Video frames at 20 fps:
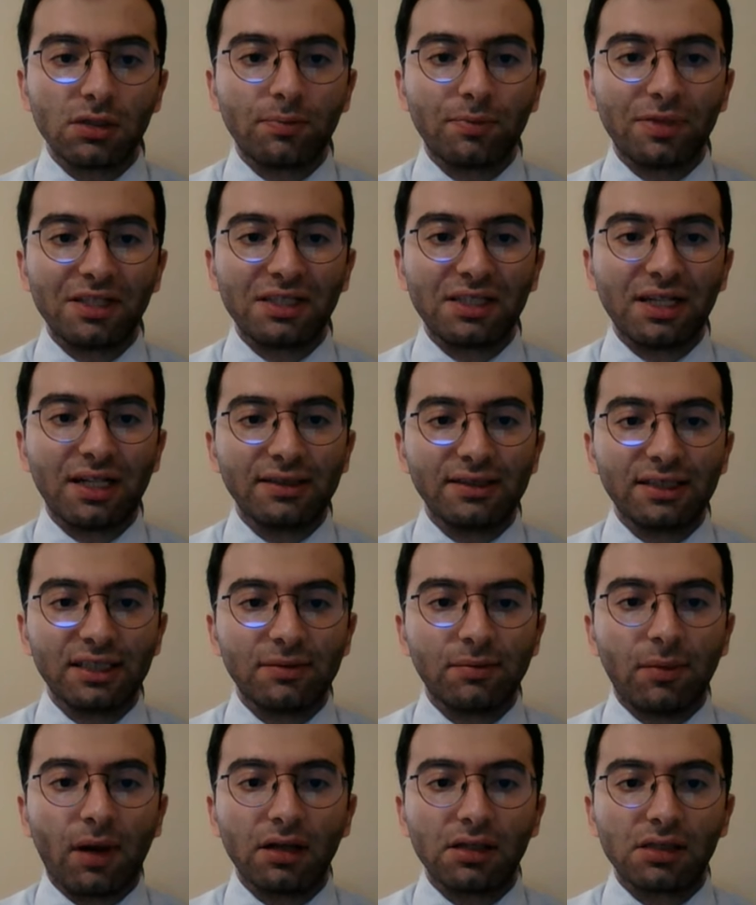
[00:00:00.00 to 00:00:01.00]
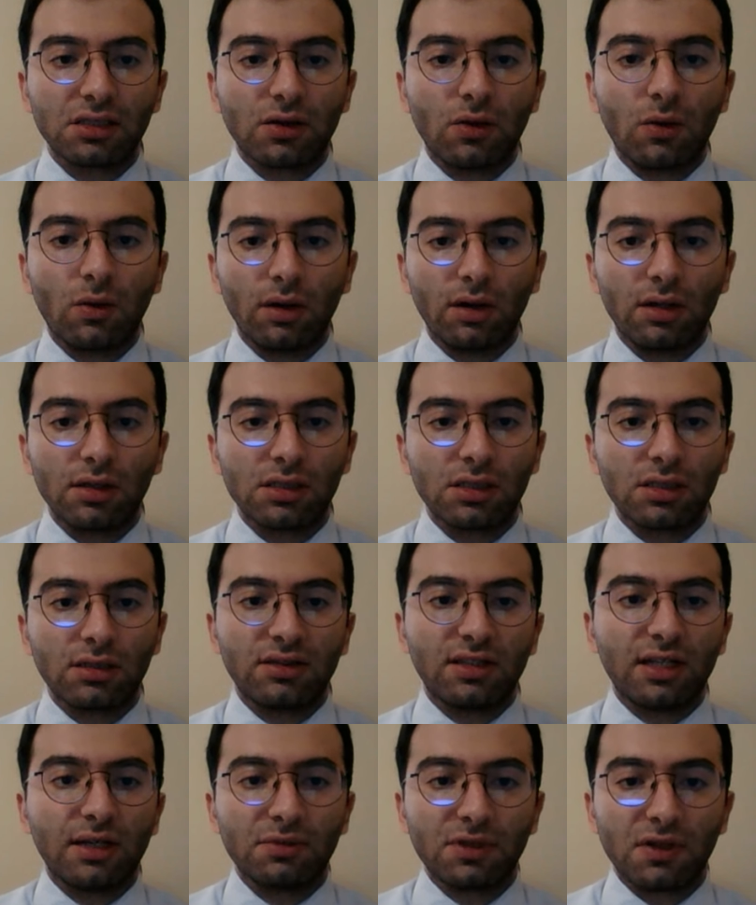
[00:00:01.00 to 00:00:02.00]
presented by scholars in
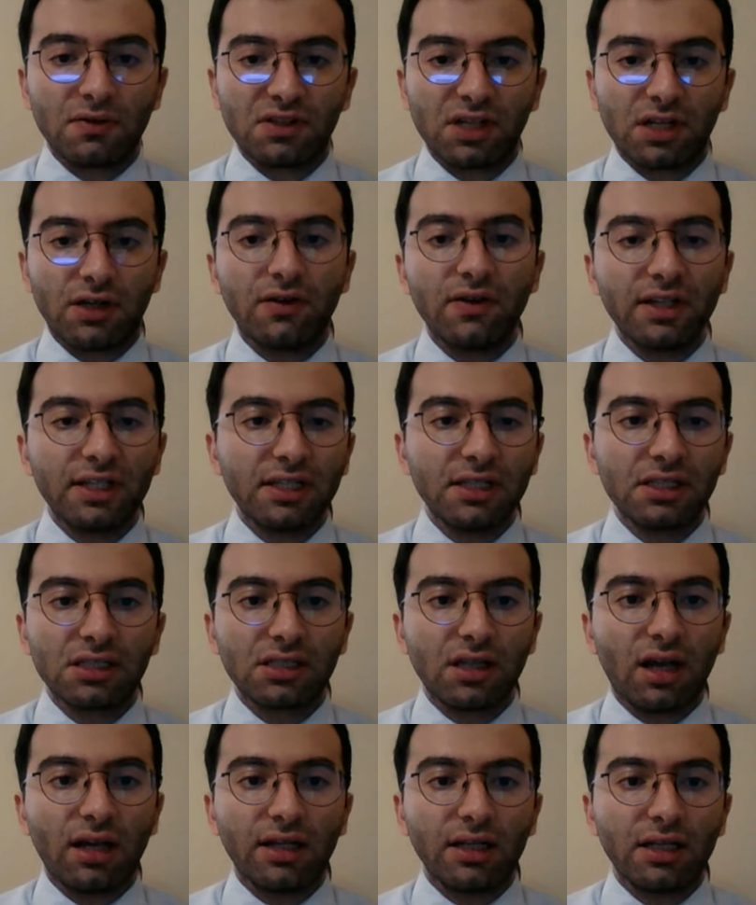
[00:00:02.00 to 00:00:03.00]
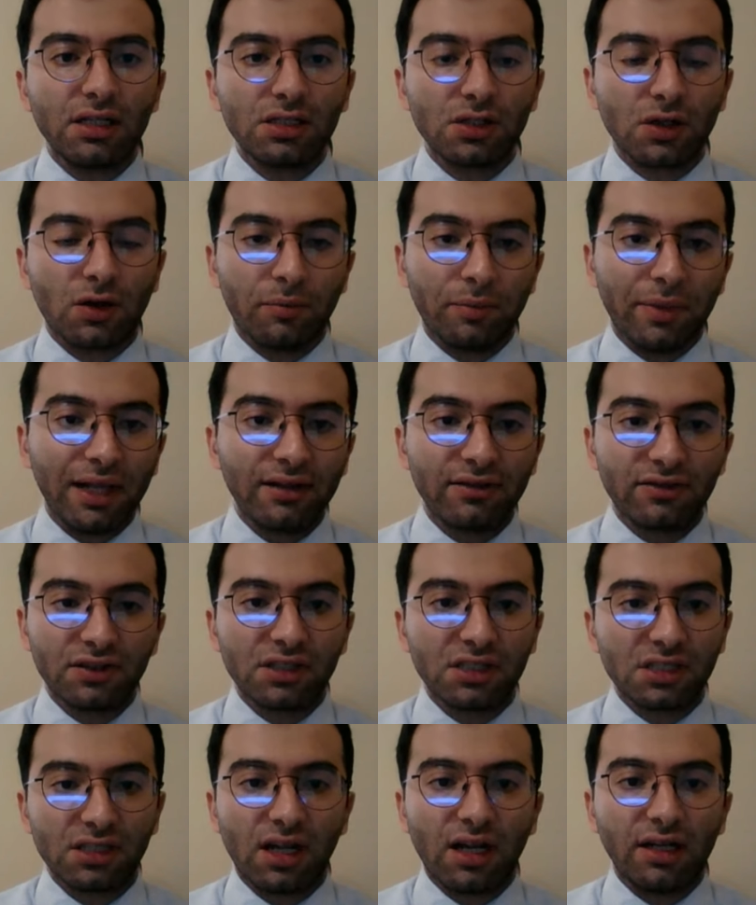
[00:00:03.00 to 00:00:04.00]
terms of security studies or military
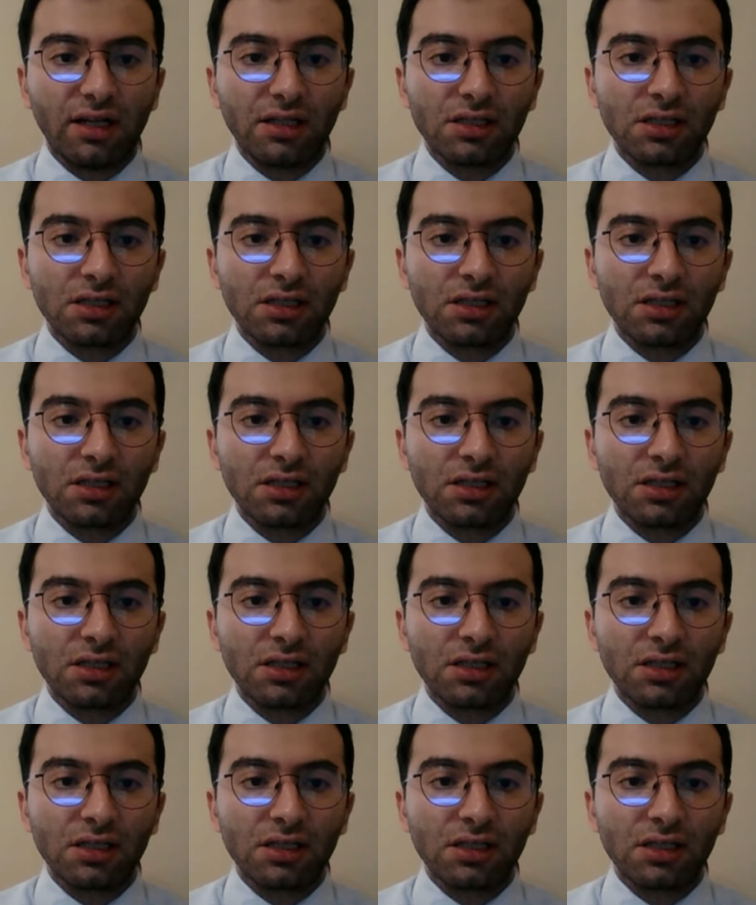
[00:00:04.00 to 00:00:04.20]
studies,